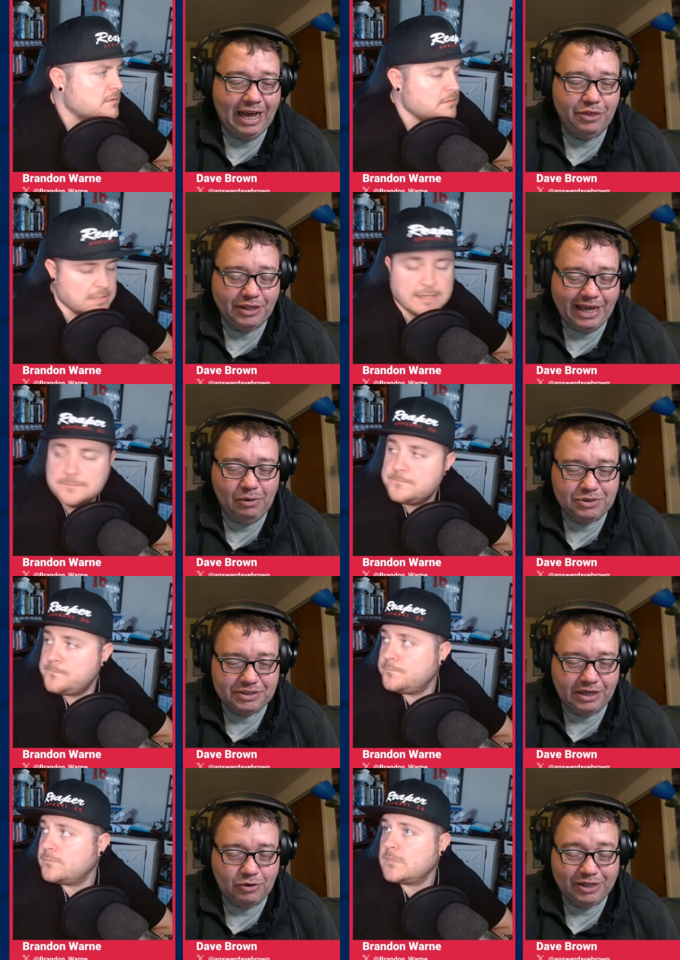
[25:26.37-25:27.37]
Speaker 1: I think that yeah. was
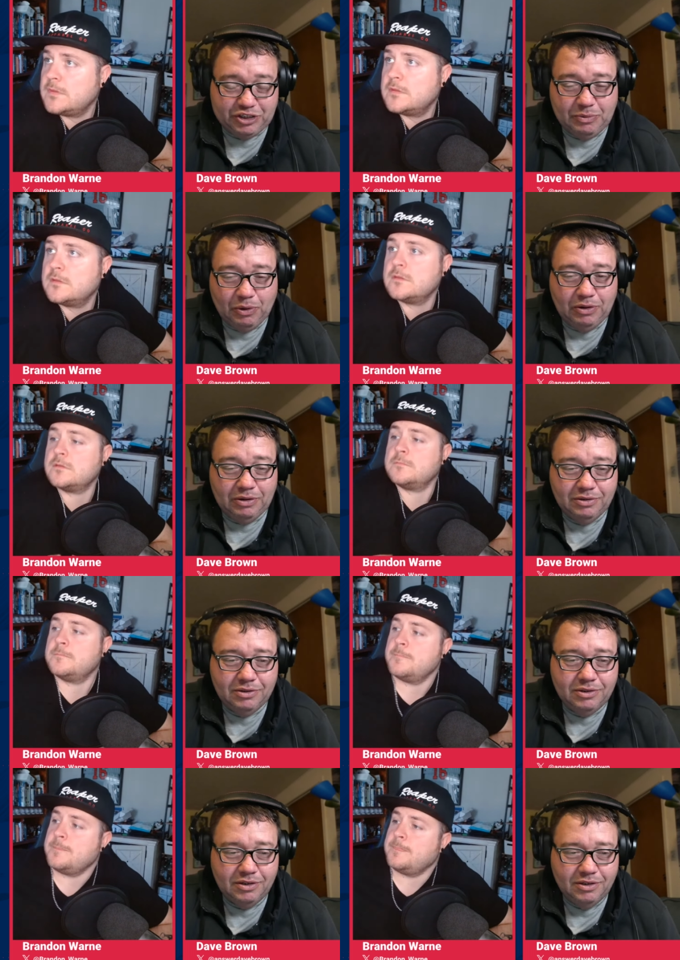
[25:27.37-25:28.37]
uh, questionable.
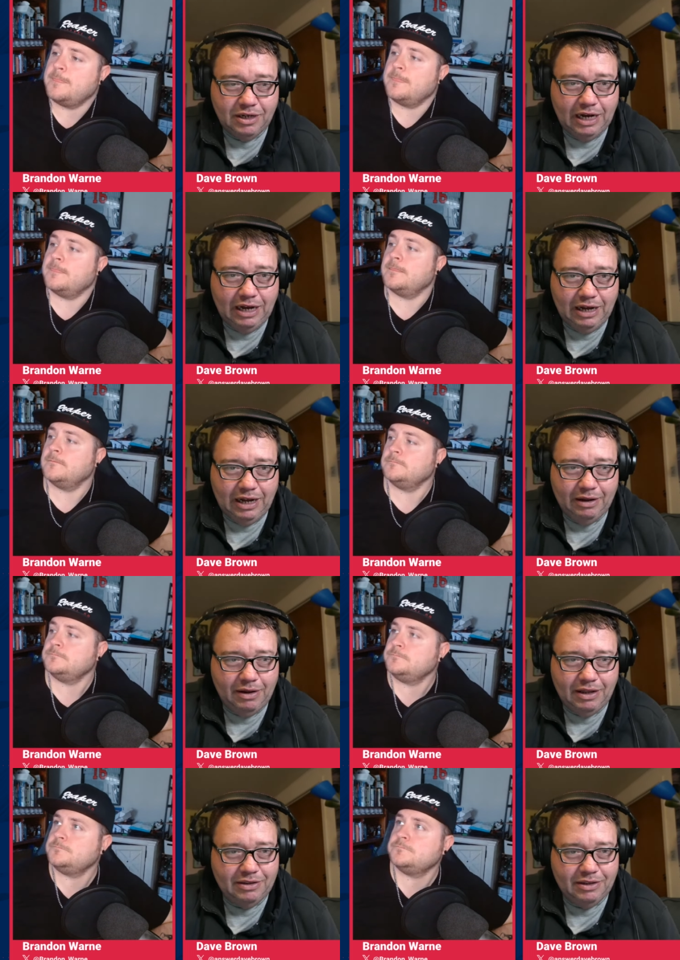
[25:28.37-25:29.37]
Uh, uh
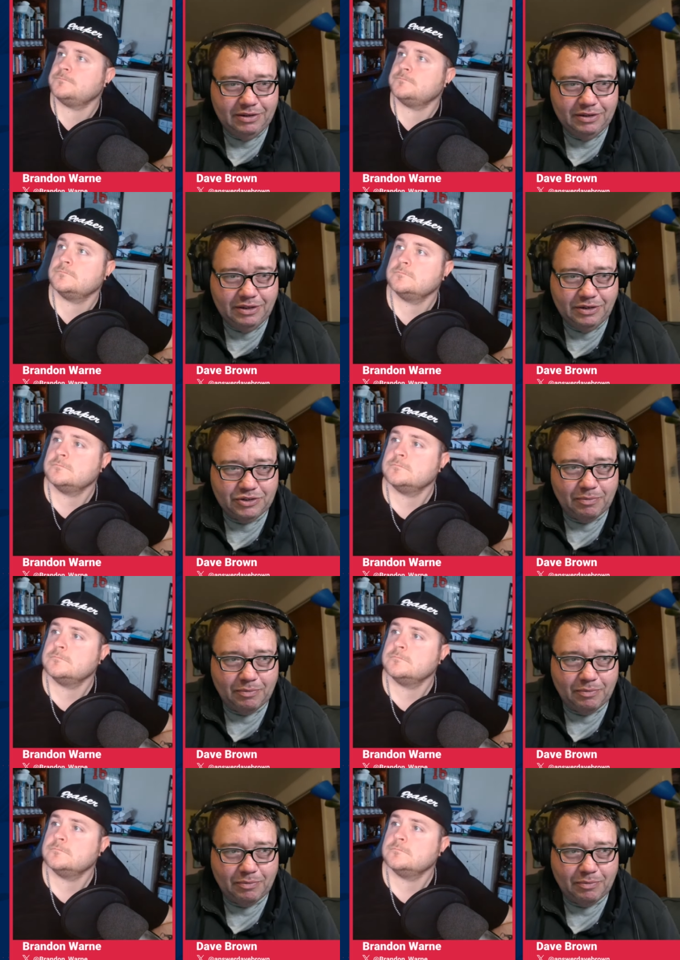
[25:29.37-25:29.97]
there's some